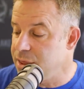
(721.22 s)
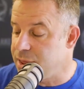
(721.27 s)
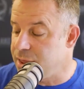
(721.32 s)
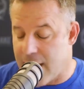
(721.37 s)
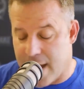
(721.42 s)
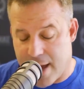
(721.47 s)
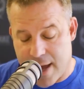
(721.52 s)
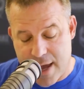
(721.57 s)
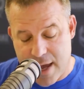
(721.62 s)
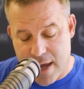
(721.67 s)

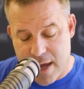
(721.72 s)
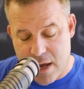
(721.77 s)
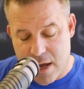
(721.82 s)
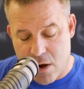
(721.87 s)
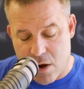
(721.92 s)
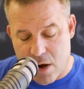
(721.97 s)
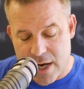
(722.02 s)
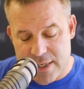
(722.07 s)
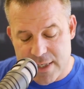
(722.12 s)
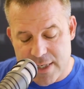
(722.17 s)
a
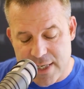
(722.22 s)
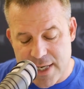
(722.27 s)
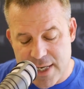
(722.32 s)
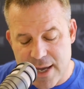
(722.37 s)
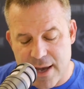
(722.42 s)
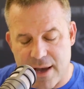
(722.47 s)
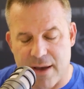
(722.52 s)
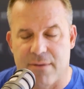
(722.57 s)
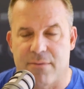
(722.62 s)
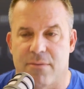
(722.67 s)

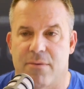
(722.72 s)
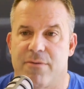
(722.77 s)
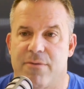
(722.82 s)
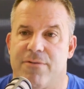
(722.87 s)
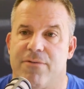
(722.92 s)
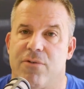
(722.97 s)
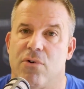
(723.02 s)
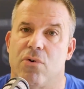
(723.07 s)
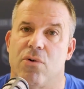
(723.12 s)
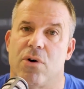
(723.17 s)
idea
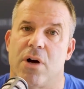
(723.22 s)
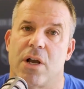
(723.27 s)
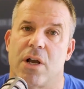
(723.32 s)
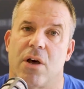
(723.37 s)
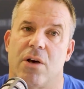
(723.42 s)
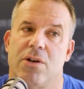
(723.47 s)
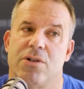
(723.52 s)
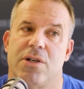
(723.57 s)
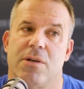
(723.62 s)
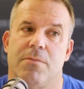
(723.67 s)
for a
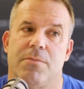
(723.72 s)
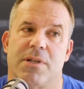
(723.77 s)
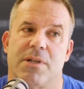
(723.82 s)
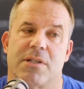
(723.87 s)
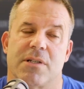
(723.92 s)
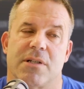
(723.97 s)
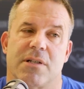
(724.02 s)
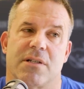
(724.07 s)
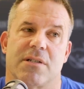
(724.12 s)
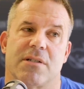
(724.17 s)
coaching
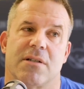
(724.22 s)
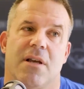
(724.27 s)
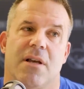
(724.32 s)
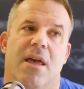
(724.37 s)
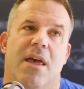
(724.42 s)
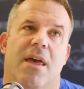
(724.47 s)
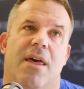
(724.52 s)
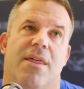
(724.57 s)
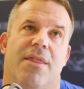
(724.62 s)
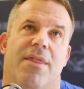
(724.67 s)
business
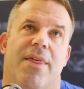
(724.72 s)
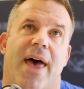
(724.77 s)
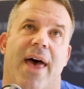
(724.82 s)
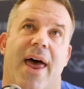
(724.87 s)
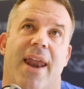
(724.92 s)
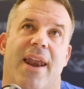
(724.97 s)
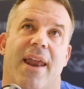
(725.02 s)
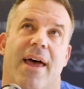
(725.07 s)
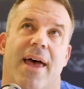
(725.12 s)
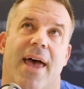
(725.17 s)
that
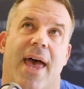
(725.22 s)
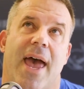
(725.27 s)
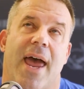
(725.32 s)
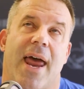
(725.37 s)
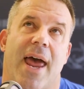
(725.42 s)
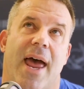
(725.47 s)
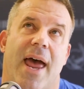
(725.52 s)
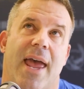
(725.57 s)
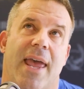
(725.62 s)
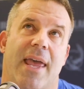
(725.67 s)

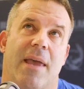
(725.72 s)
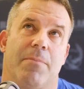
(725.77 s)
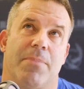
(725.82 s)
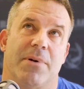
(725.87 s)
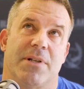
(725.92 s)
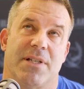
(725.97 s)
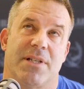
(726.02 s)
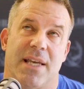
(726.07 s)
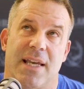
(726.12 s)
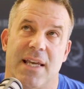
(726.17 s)
a
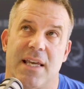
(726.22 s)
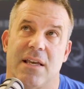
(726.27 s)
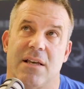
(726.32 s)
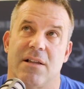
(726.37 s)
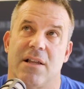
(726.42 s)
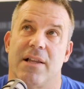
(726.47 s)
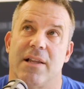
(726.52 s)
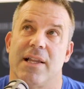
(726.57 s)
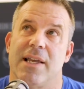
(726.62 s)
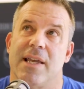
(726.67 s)

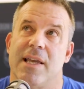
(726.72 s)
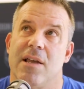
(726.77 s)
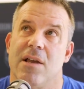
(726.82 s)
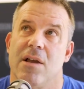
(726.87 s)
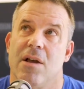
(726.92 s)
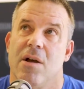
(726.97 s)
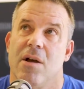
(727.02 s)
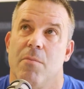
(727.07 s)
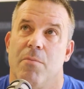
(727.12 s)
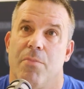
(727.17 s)
particularly
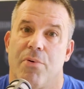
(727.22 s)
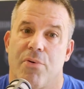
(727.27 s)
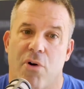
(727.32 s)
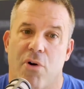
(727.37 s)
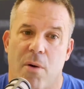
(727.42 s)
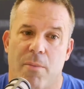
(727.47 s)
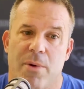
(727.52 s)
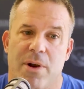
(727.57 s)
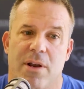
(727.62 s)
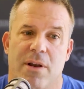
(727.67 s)

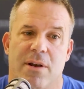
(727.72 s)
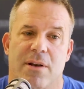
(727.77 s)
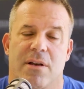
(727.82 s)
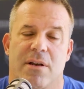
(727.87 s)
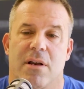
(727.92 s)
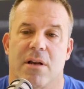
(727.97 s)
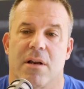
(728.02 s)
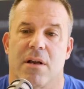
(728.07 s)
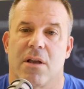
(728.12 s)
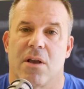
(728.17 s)
prominent
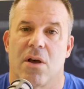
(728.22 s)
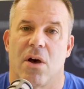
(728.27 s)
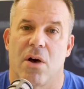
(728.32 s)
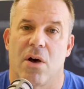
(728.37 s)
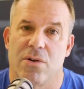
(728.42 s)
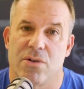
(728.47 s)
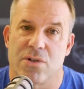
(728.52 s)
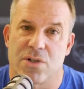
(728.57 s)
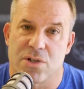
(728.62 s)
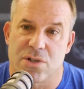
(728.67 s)

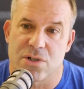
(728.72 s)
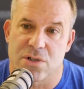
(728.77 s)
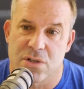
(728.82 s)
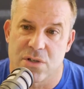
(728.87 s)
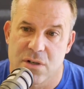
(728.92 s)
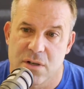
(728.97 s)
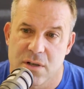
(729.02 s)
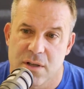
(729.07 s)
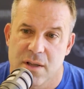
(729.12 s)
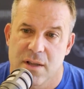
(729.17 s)
coach
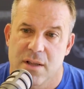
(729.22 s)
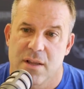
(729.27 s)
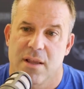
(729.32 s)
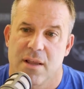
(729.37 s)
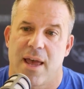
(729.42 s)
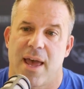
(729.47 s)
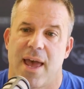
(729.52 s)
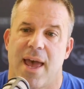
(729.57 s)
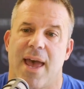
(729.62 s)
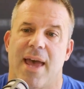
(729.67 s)

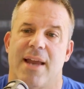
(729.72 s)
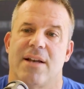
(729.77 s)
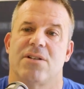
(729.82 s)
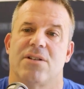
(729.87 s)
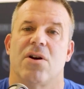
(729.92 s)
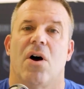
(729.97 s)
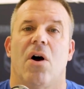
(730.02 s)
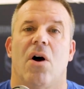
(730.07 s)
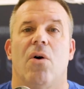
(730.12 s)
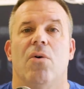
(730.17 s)
had
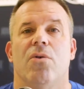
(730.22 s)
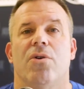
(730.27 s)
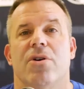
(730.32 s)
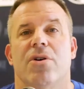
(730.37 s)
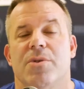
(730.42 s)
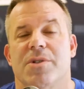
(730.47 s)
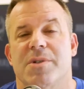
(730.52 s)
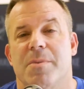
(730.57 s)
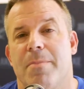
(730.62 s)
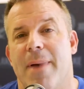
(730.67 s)
told her
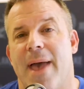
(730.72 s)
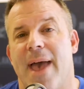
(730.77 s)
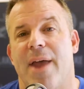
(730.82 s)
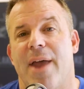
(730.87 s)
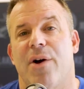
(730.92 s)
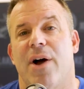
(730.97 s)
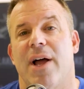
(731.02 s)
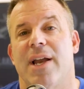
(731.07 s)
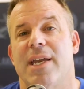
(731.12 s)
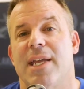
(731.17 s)
was a bad
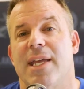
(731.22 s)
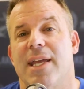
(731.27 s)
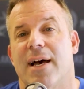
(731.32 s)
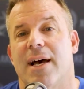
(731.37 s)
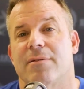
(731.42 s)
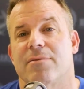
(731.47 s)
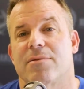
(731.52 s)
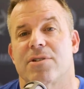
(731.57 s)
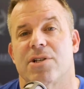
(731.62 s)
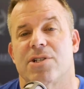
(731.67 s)
idea.
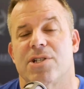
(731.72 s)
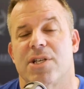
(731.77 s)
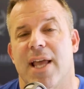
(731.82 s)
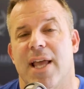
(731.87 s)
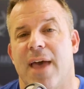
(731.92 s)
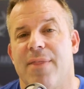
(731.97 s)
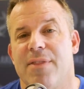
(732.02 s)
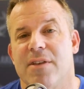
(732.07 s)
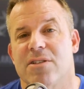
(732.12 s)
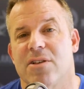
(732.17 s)
So she
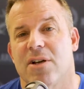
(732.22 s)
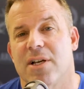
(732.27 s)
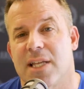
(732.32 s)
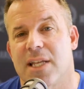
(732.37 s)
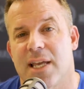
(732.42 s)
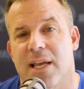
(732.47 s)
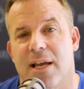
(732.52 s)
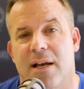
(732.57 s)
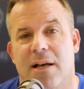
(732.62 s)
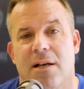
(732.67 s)
had this
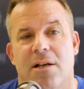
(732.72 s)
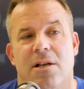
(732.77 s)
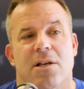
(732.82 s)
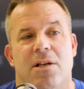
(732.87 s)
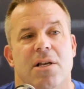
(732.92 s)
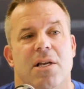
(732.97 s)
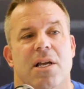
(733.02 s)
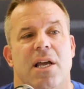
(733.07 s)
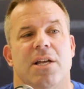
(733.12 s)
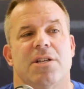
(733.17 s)
idea
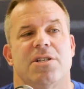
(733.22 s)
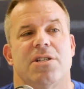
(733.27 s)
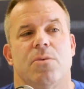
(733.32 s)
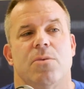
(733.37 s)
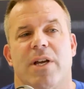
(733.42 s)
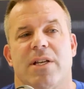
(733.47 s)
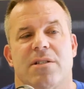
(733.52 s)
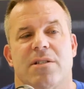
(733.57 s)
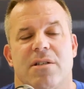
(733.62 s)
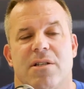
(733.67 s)
and she
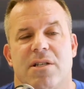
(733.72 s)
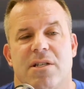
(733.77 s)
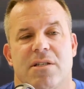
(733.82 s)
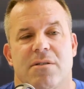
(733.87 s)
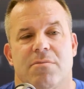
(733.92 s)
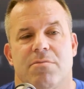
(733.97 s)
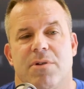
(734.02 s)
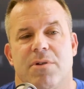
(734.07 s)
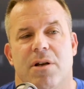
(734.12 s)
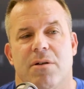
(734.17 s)
went to this,
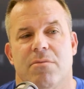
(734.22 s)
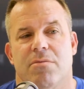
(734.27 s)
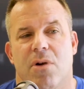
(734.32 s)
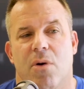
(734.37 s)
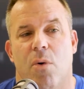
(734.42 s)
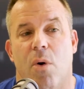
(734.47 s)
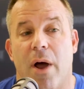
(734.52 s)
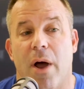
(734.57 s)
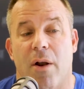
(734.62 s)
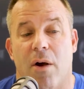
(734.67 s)
you know,
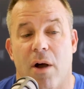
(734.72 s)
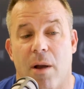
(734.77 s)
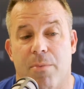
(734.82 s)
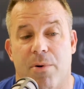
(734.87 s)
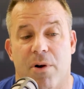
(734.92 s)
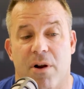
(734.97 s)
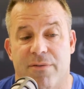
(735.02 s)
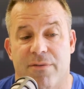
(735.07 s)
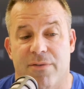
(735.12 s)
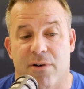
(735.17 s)
quite high
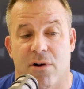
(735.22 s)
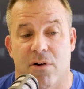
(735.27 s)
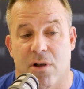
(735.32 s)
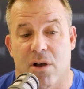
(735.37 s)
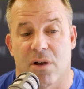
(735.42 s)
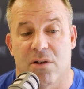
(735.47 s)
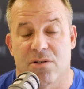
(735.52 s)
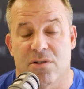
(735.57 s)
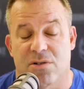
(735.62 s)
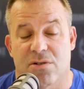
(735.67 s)
profile
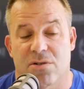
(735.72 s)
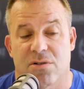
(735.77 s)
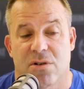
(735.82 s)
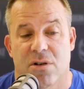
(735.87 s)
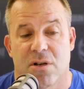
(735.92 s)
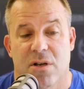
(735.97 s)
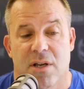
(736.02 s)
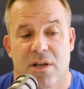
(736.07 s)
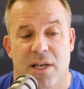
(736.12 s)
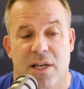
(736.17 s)
coach
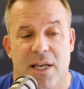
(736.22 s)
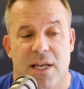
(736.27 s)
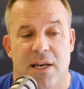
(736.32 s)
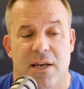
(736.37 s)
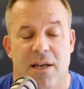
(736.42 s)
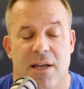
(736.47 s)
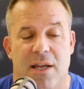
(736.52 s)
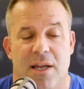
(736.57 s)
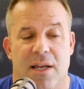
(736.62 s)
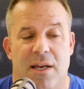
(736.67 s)

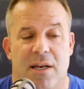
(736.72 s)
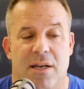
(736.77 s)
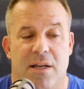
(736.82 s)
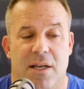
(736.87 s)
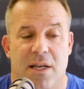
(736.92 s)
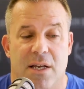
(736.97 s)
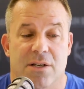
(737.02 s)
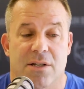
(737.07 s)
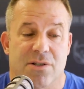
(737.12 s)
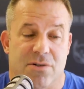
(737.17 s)
in in
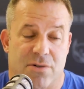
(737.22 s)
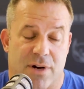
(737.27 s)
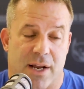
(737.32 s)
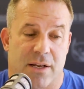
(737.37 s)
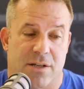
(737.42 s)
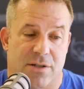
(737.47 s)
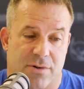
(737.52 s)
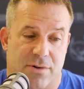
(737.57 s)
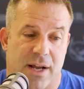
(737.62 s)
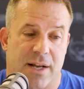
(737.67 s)
in Australia,
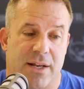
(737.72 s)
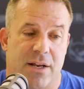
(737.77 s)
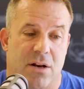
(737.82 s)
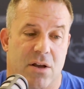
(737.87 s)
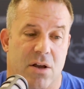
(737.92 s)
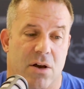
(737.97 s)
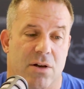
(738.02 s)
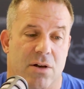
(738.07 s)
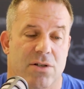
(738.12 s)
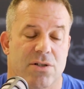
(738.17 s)
Australian
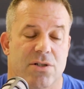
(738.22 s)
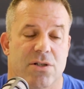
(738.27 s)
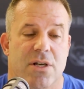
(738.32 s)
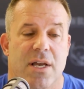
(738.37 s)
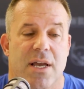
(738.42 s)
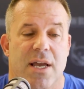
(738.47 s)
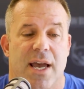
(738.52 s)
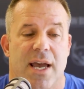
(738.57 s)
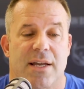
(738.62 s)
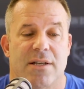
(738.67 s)
coach
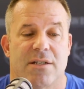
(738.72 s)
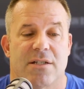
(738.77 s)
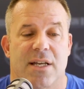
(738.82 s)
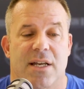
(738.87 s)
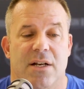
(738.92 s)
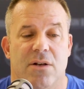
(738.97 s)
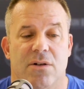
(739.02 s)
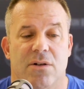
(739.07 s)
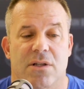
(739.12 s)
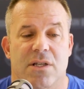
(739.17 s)
and
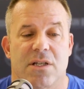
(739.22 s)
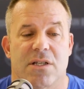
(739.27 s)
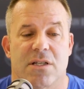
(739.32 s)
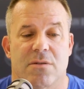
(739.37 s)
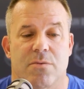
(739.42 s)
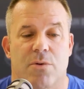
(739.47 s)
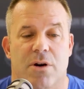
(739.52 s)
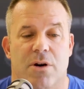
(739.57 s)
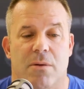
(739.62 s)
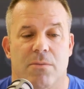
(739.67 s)
said, "Look, this
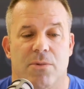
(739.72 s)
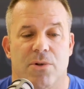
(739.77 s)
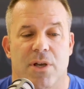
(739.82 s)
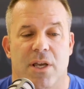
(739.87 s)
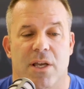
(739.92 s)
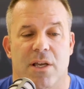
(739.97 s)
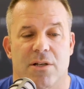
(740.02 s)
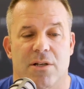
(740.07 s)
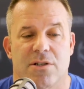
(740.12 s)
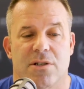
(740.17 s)
is what I'm
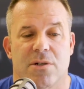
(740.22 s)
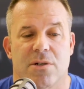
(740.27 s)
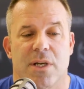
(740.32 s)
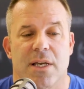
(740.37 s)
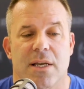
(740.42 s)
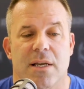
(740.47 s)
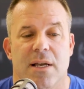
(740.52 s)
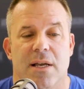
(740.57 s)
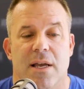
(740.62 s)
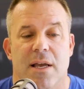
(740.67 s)
looking at
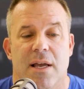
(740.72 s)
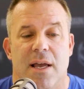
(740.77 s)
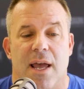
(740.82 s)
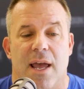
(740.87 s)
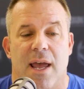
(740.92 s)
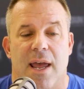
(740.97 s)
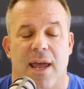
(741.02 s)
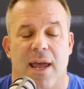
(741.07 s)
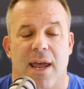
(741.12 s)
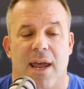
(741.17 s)
doing."
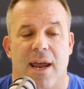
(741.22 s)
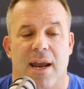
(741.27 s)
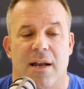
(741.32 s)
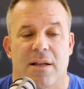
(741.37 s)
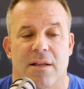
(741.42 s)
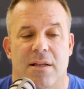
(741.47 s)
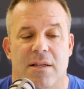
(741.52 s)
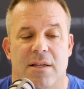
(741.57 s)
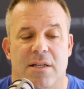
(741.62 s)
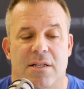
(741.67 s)
And
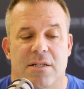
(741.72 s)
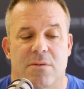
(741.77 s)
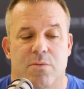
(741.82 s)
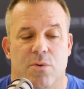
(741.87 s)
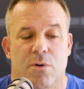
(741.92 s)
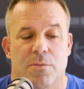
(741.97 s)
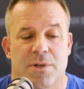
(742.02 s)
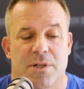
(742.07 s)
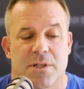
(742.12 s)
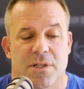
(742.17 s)
this
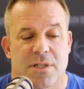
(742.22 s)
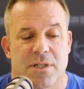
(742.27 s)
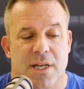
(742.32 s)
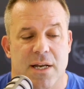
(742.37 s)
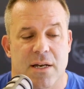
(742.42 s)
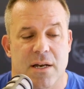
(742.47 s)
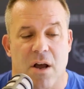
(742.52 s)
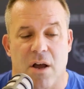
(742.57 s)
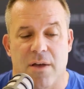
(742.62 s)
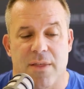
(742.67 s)
woman
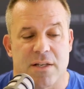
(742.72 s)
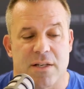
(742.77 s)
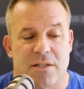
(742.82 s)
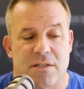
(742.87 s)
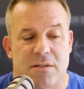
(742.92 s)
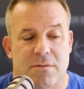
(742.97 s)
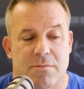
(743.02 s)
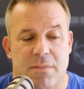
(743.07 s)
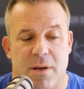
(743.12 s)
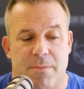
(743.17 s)
said, "No,
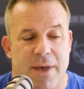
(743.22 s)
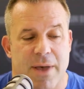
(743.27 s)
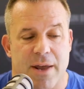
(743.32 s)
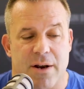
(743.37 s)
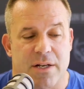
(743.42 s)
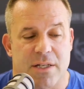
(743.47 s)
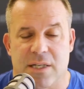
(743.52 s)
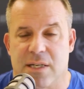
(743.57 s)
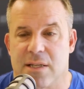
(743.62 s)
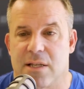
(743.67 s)
that's a bad
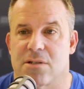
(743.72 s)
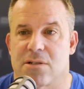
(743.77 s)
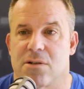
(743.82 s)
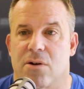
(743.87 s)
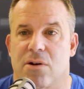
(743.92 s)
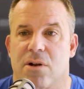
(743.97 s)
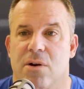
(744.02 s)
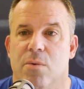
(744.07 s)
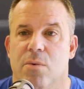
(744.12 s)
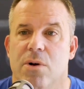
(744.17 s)
idea. That's not
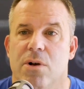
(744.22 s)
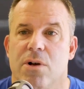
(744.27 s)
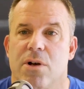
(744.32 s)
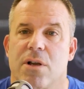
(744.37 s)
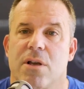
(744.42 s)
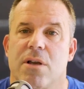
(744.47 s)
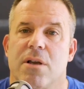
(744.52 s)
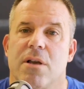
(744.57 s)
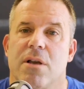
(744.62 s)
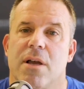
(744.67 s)
going to
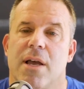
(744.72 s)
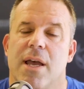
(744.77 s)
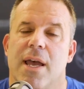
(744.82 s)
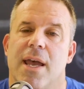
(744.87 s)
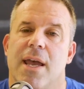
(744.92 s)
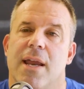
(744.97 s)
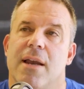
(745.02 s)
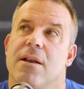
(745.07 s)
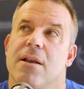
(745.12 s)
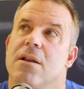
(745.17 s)
work."
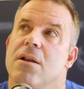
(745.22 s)
And